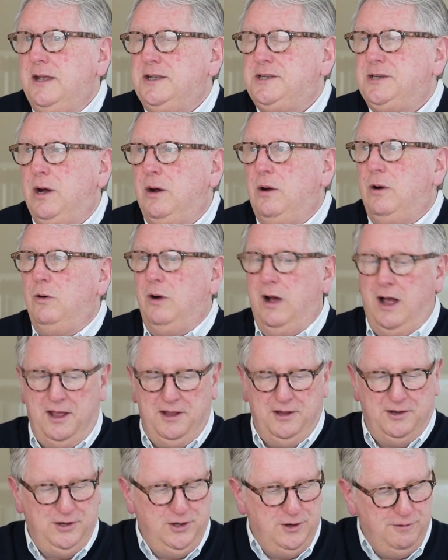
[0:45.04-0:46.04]
So
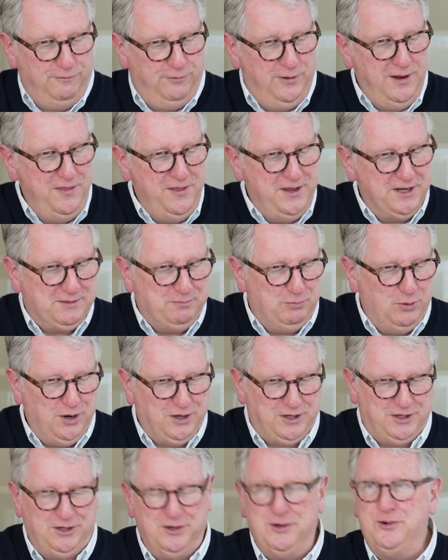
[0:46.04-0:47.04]
you've written this
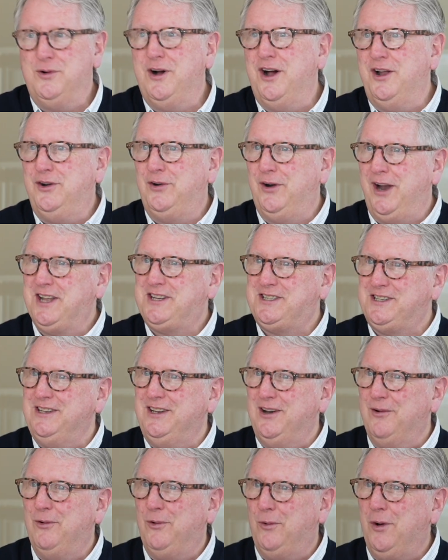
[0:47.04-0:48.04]
book to address,
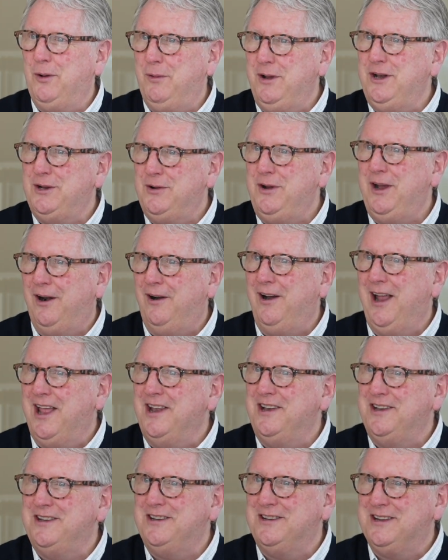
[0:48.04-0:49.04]
you know, what do we do here?
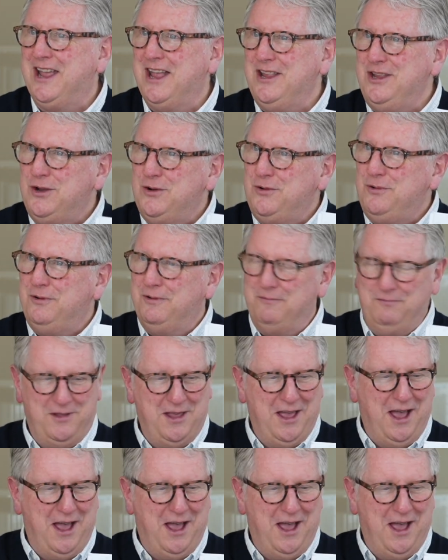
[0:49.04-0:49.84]
And can you?